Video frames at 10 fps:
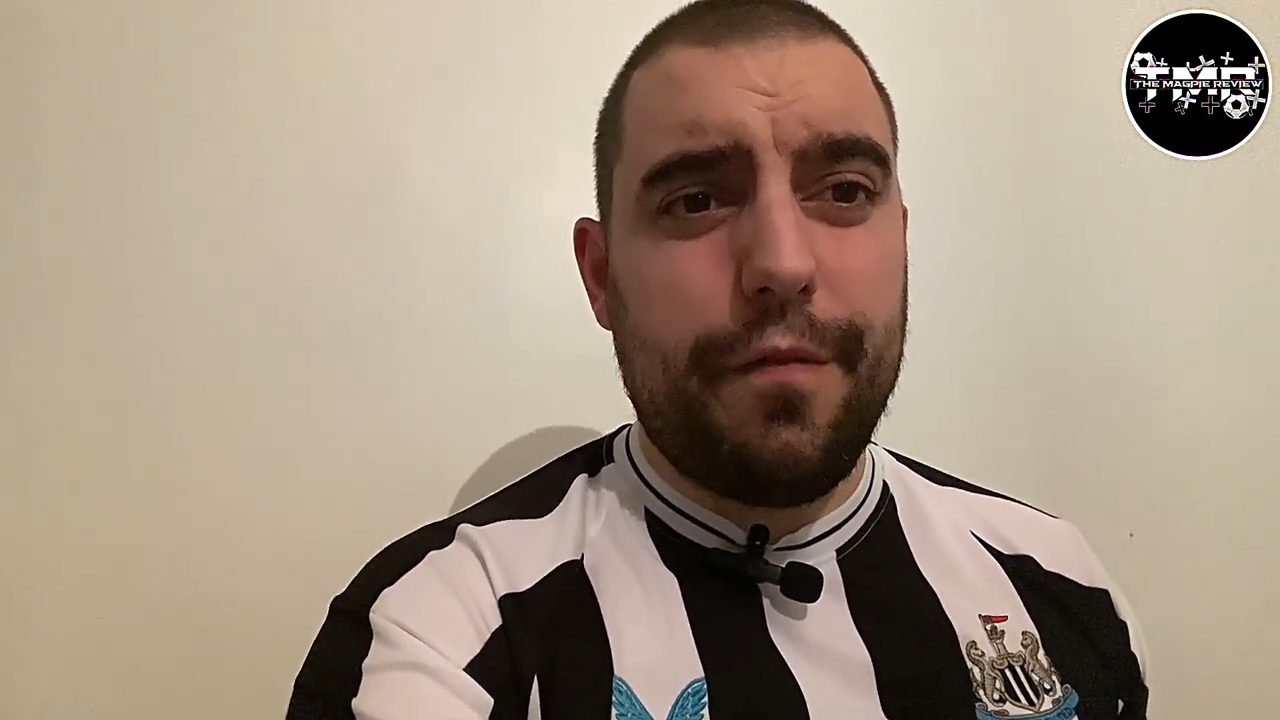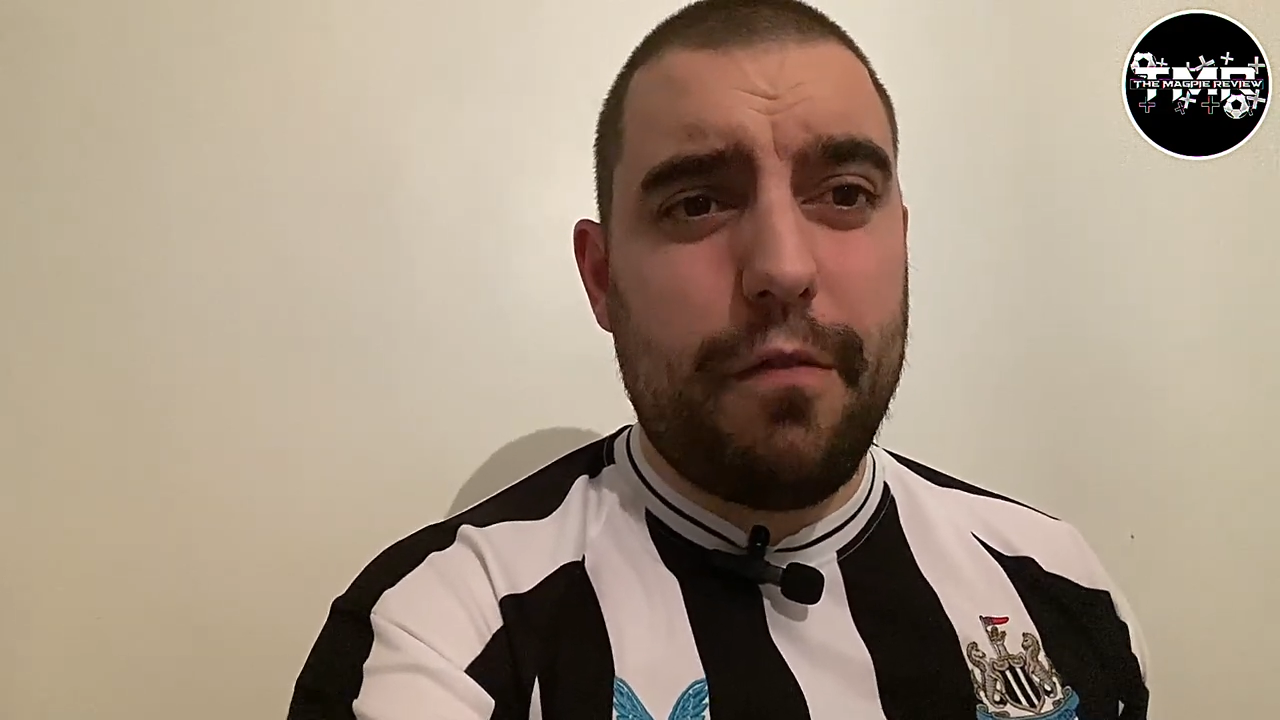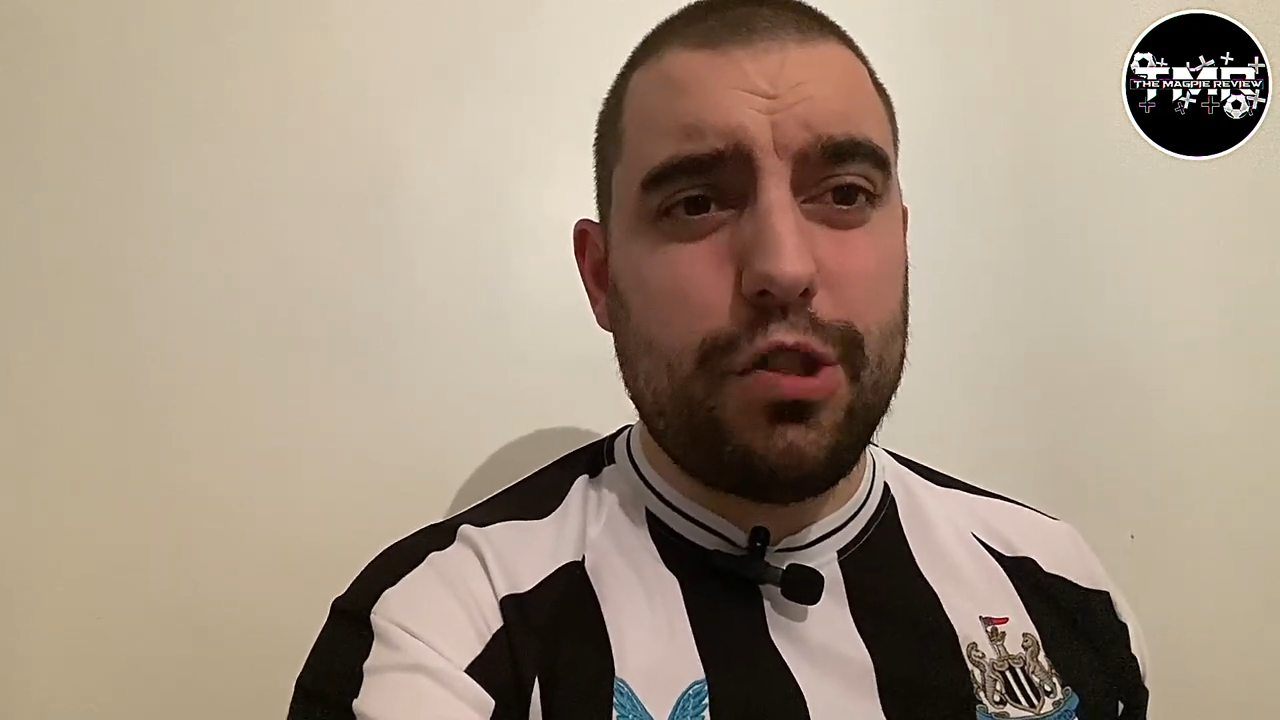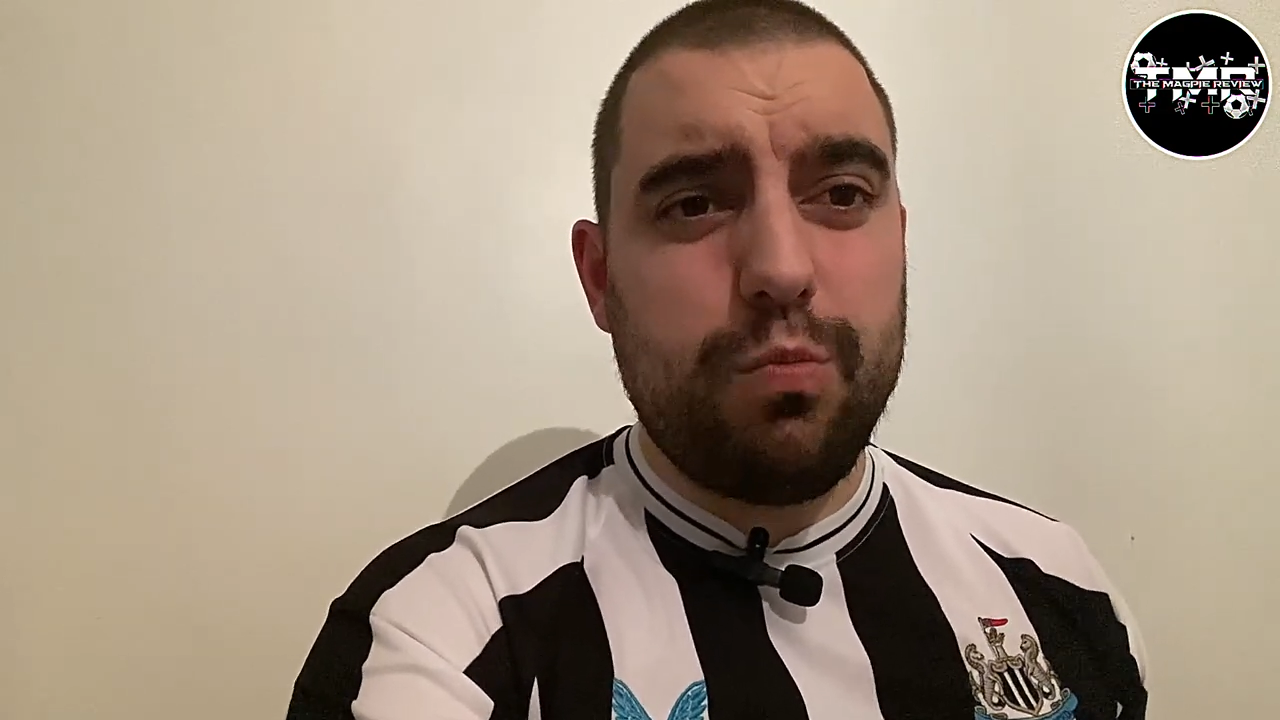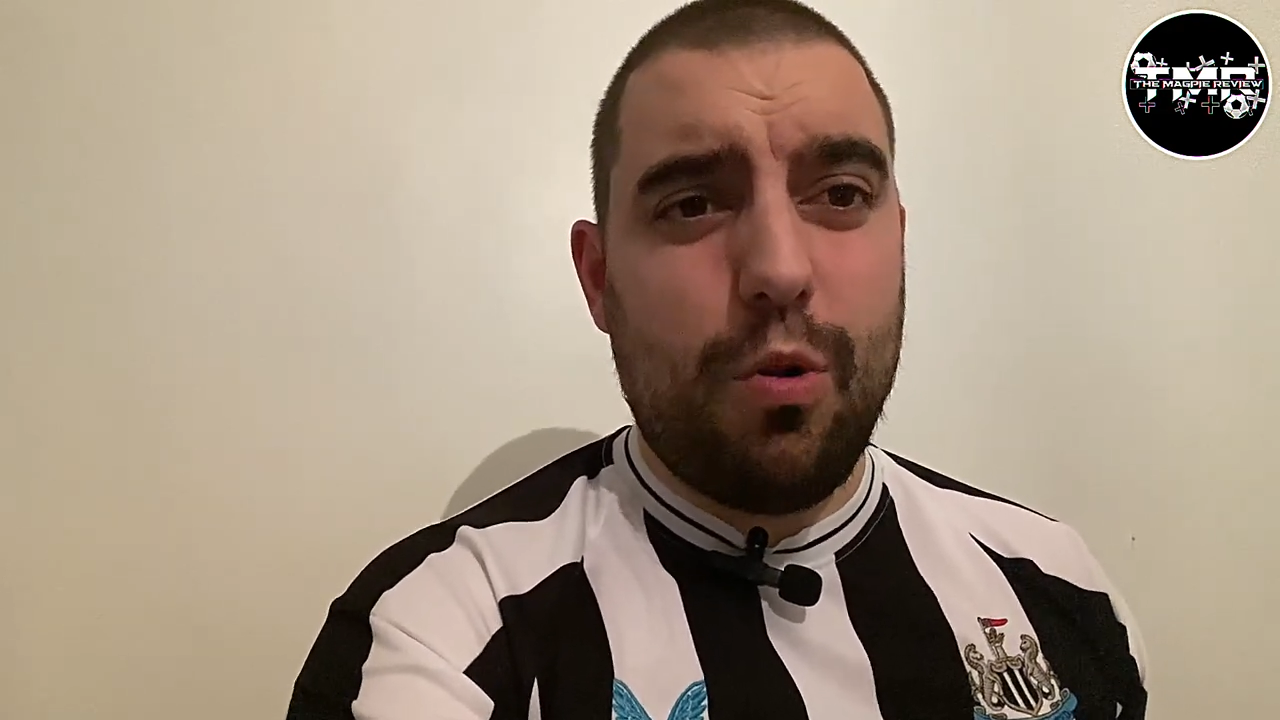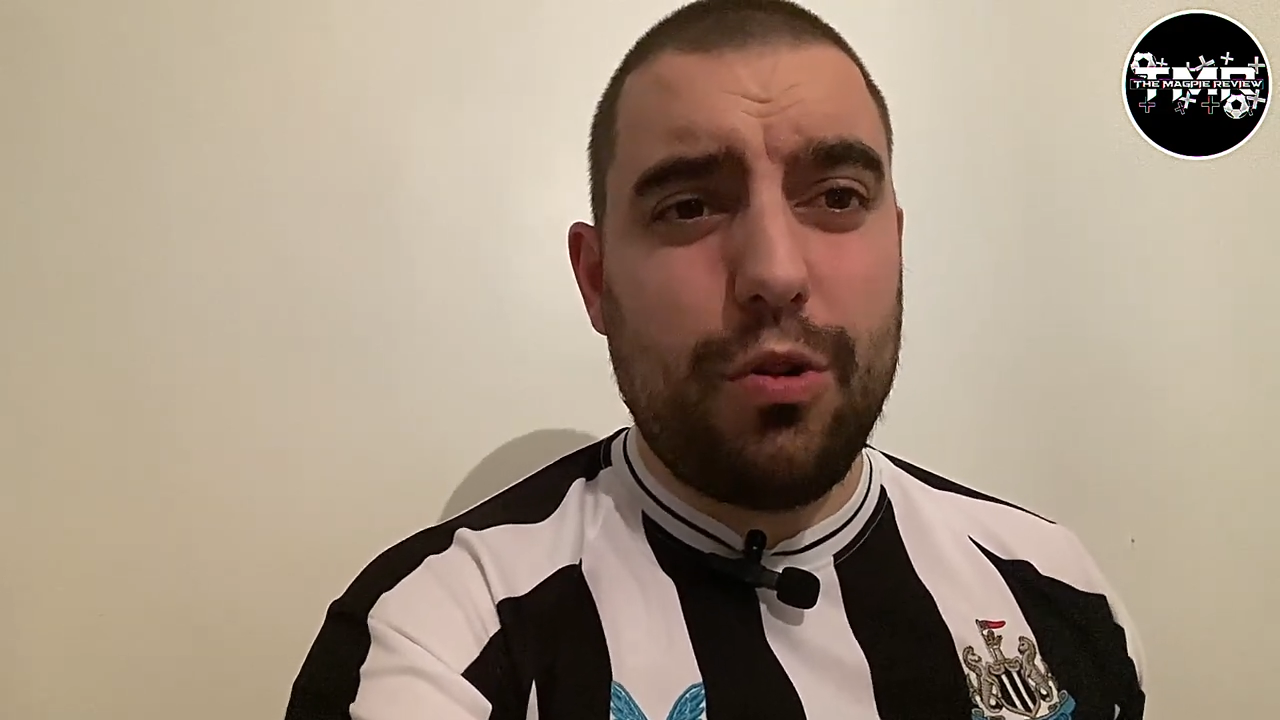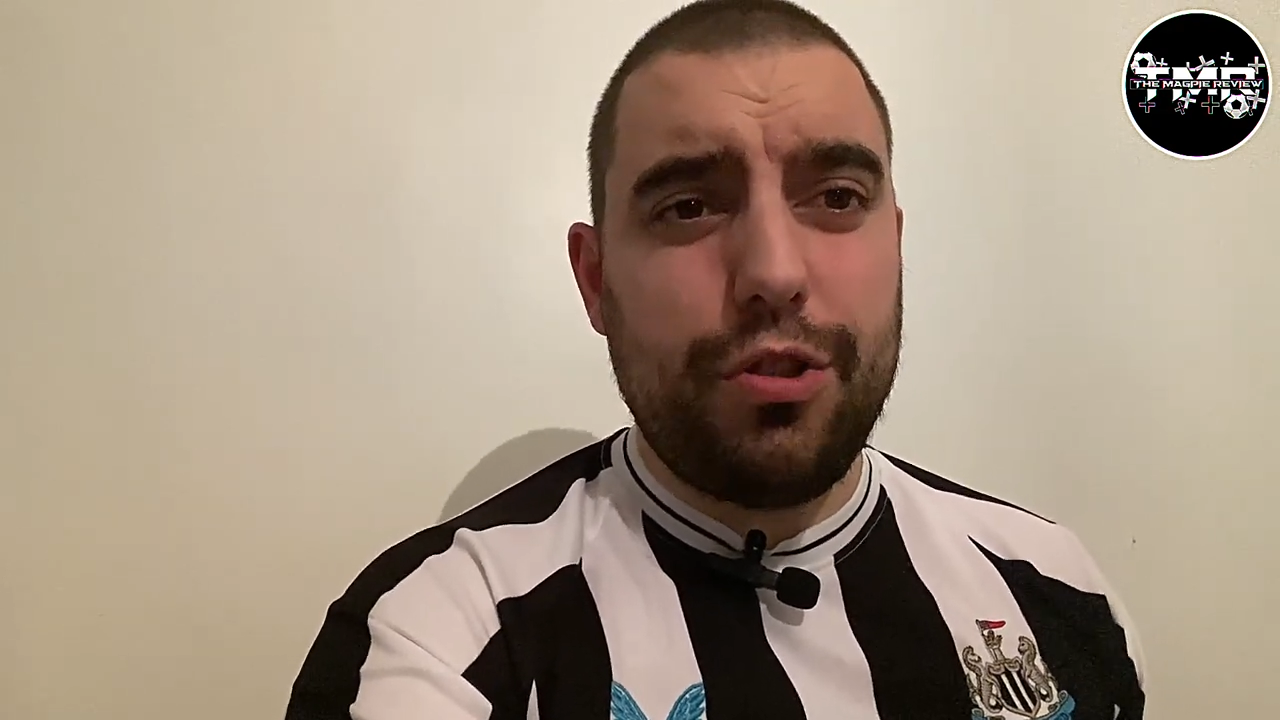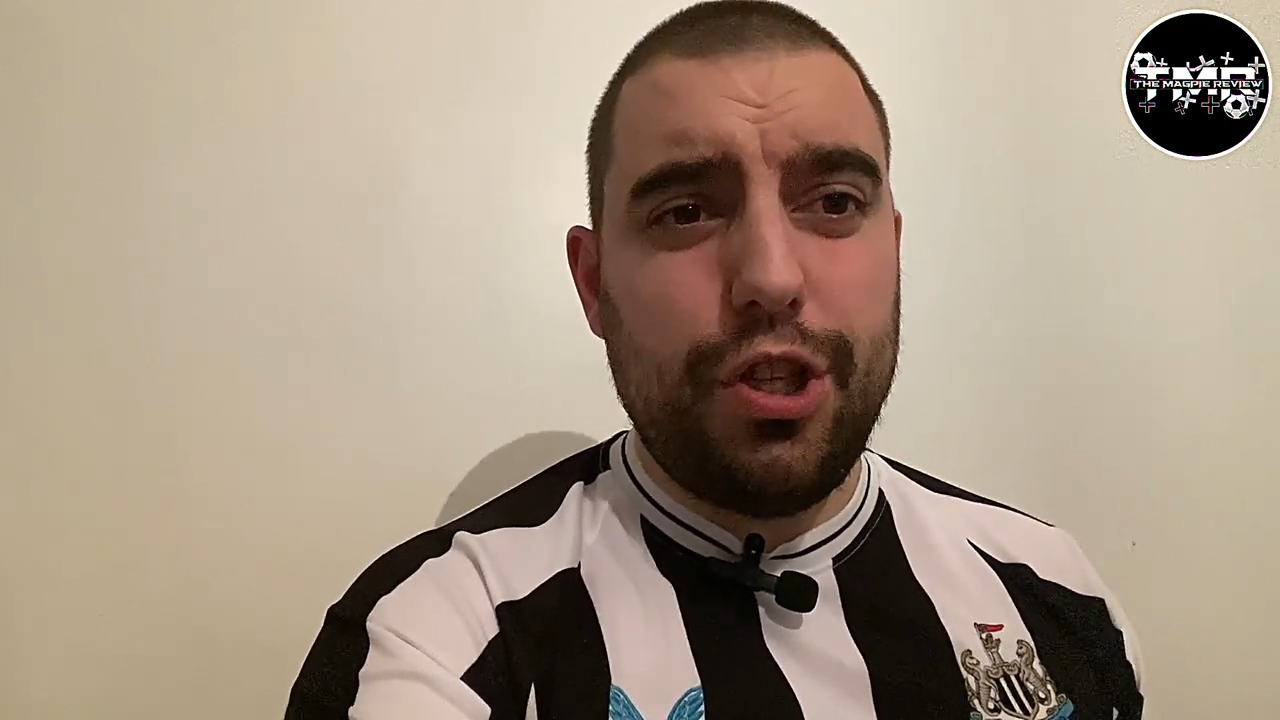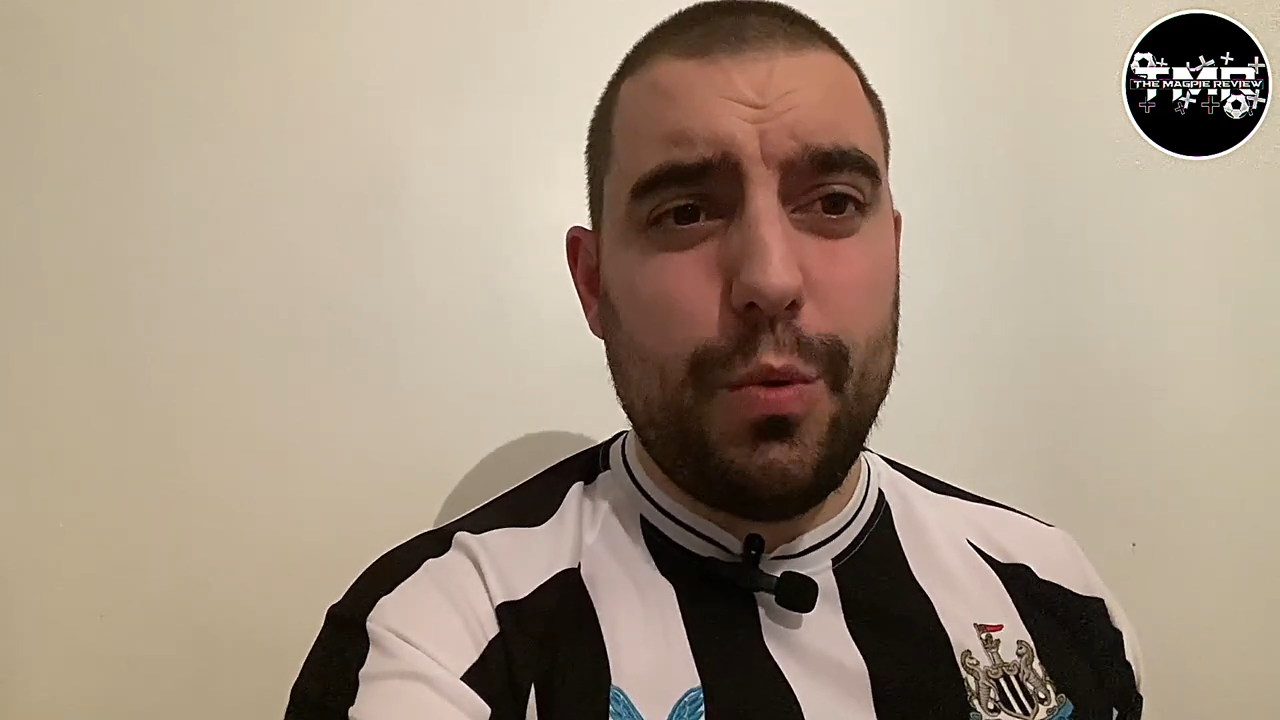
Forrest 1,